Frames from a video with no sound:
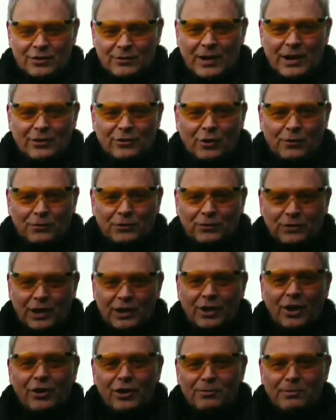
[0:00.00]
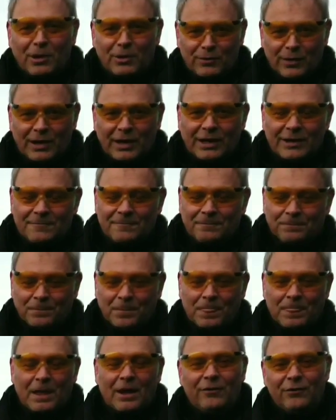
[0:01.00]
The range officer say load and make ready.
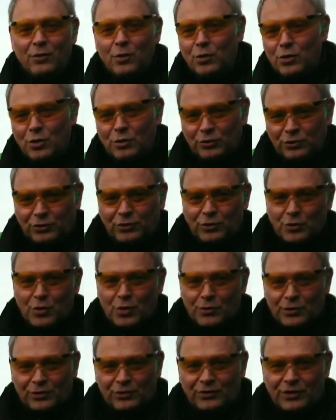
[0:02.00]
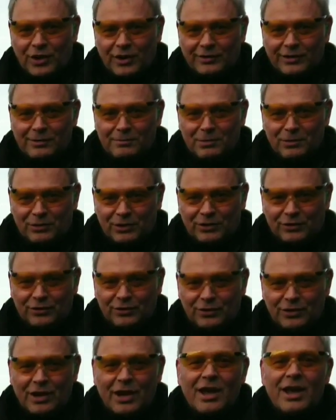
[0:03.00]
Now if you're not sure the starting
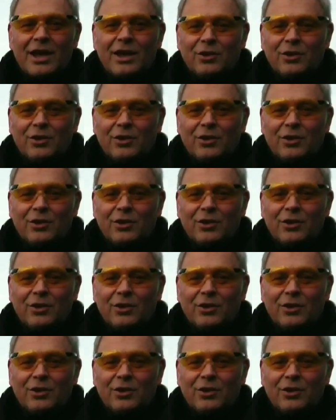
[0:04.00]
position,